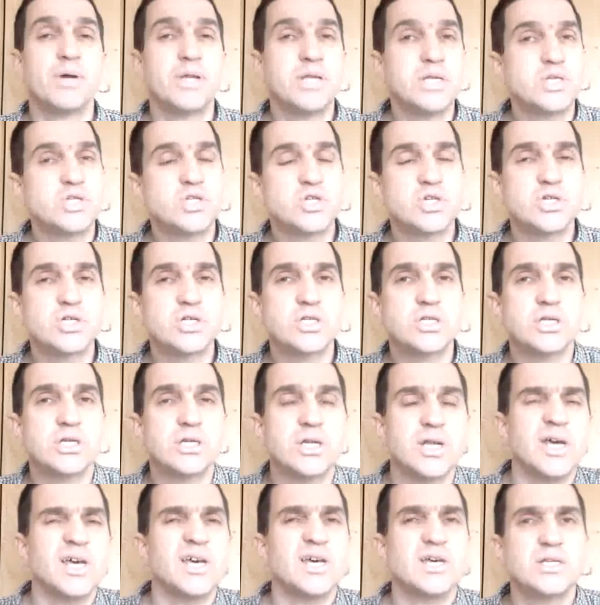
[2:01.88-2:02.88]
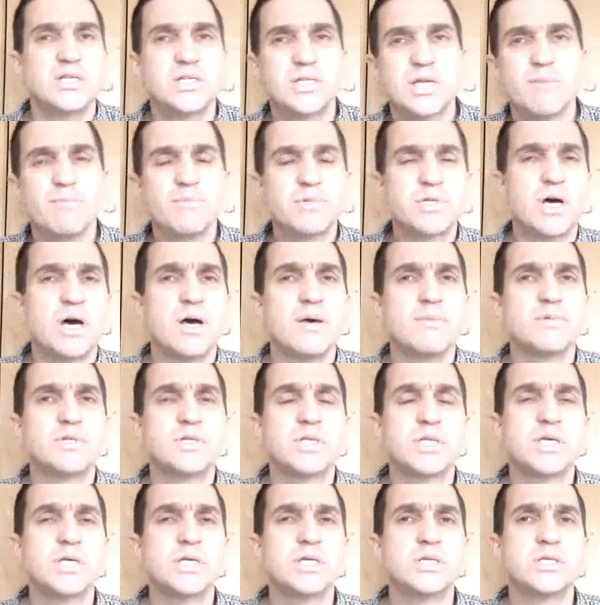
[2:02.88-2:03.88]
but it's just that
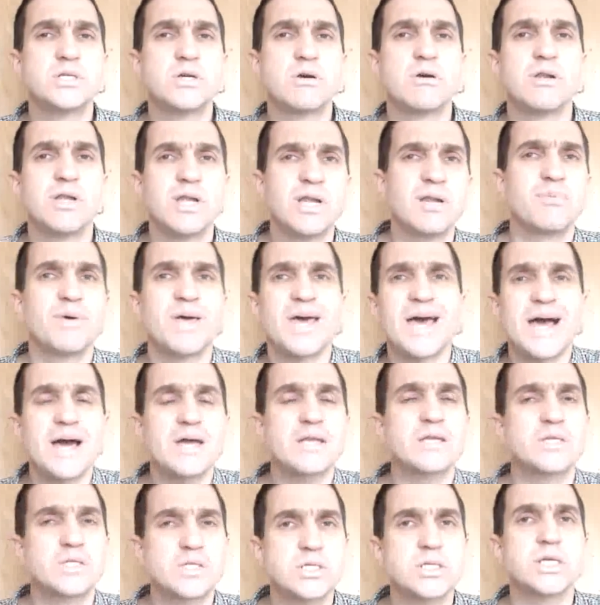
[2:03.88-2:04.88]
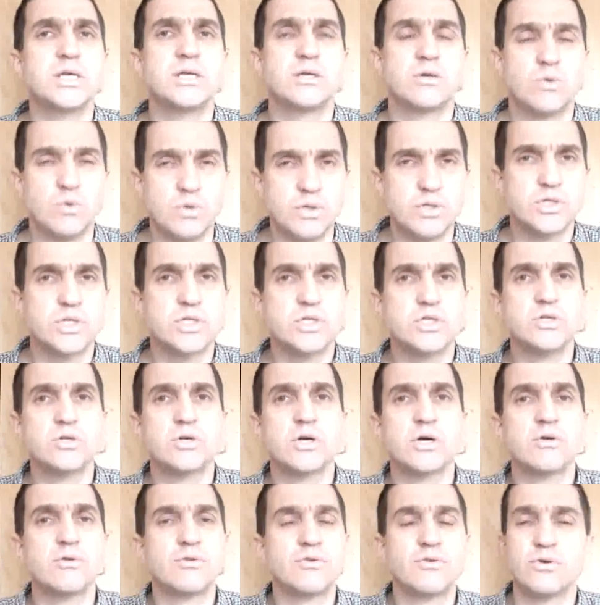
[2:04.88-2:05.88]
sometimes things are a little bit out of sequence as you
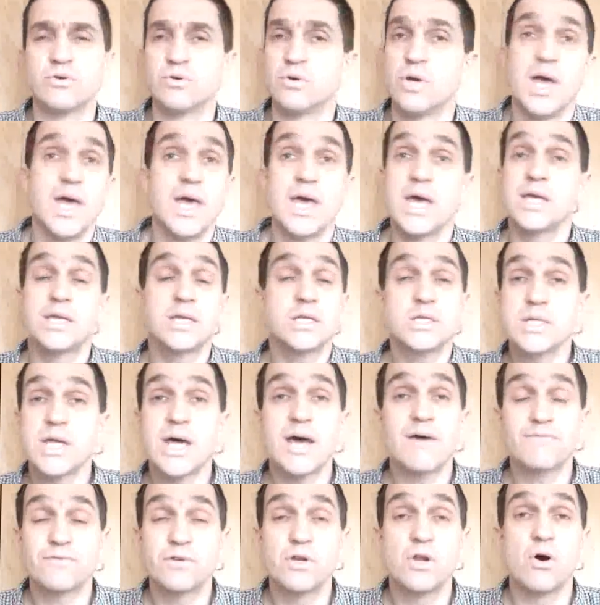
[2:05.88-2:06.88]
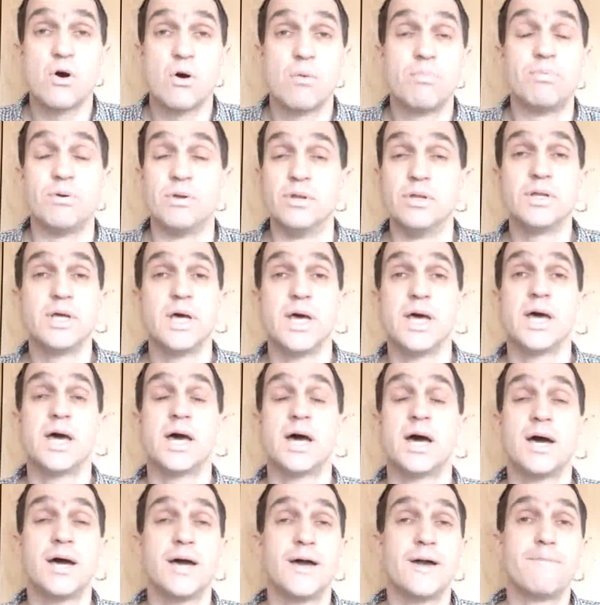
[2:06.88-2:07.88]
go through. It doesn't have to happen,
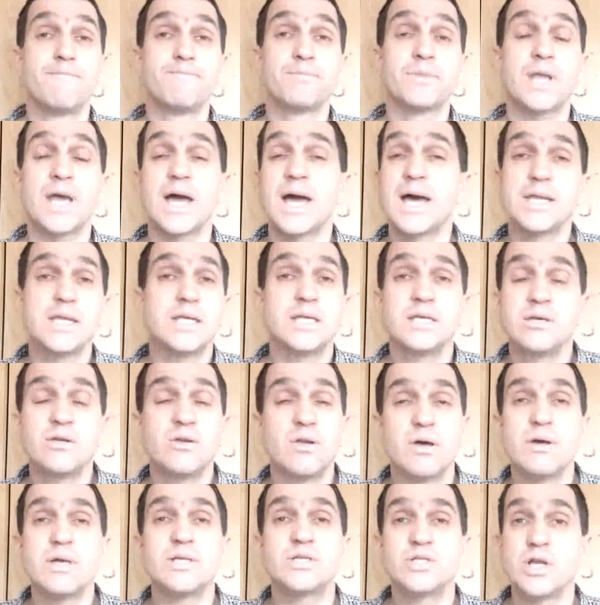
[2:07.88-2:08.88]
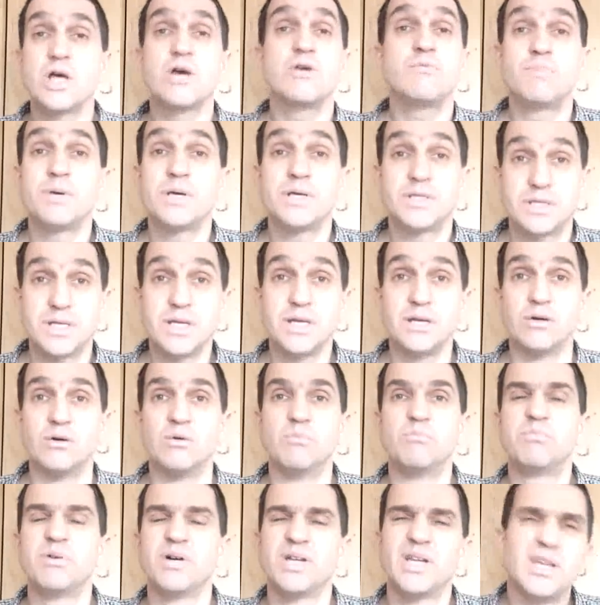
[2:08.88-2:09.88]
and it's no big
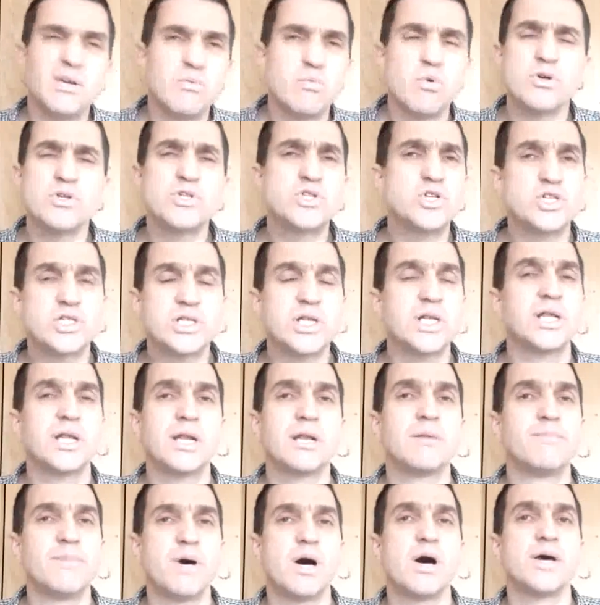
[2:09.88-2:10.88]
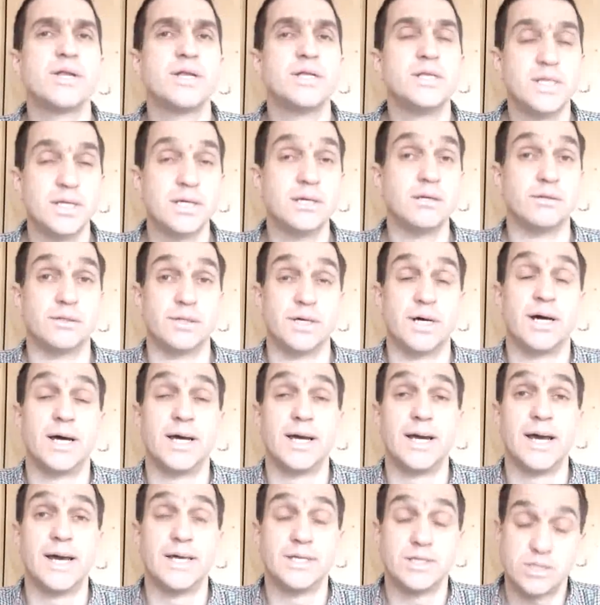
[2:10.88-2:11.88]
deal, but it was just a little minor niggle that
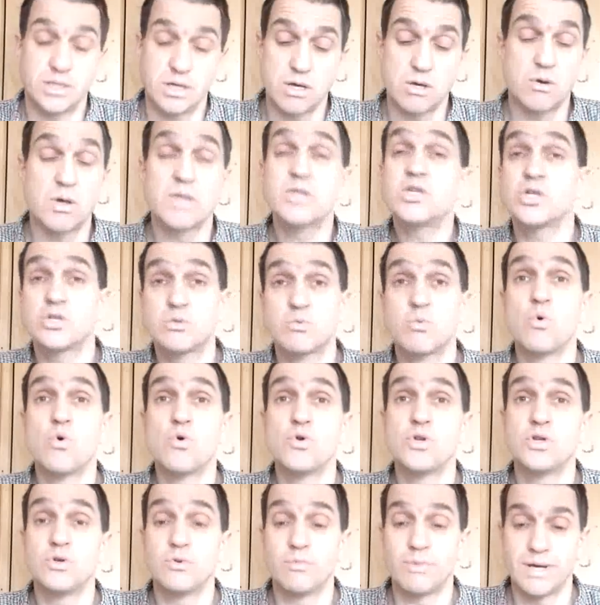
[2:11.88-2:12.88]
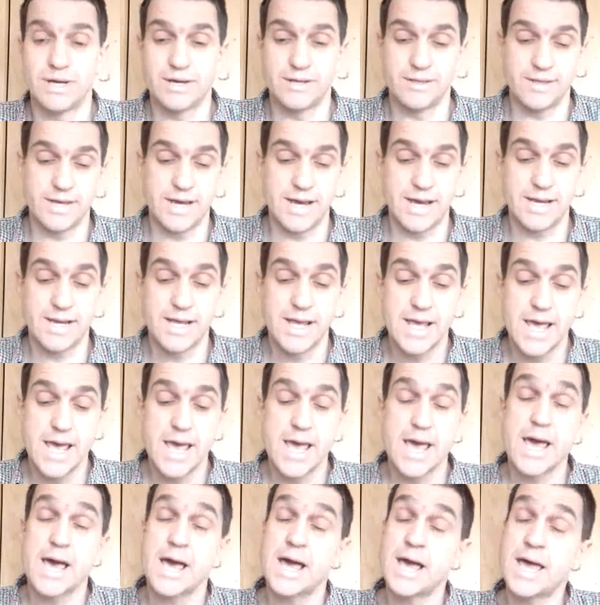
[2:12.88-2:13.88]
I had, so I just warn you about
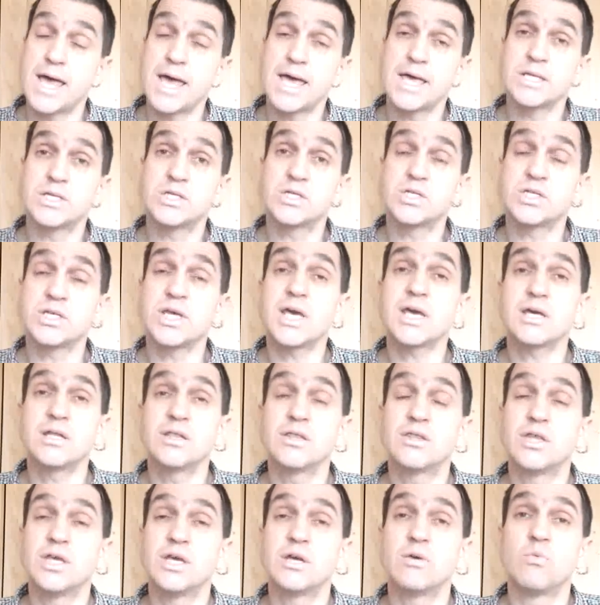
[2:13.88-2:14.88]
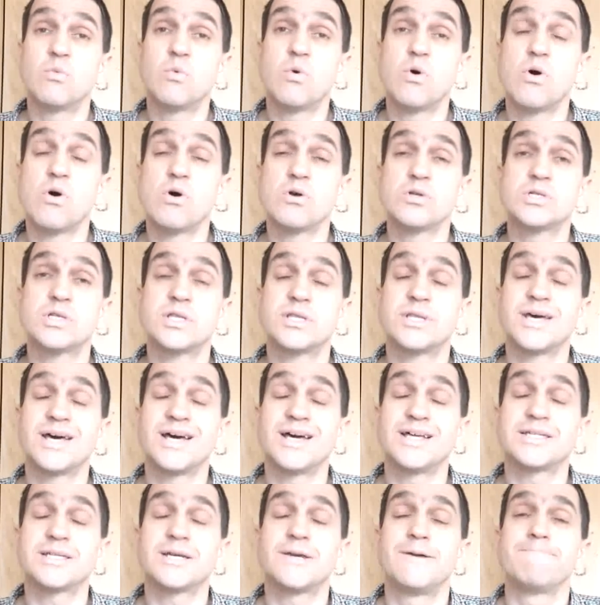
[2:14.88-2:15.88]
that. Second thing was
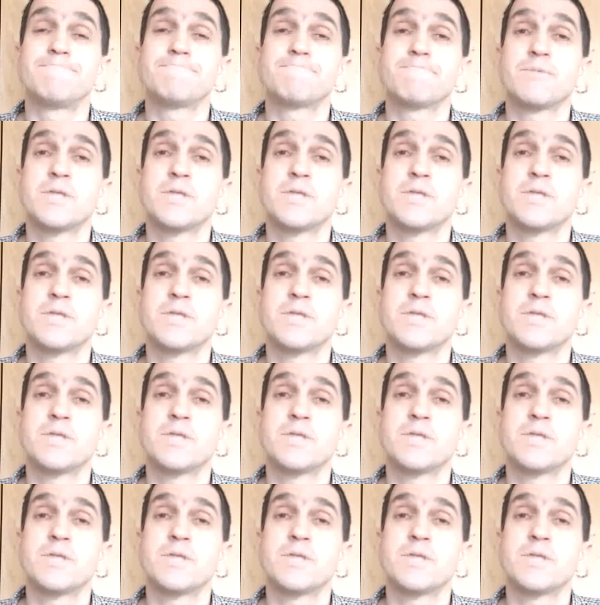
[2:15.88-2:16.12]
that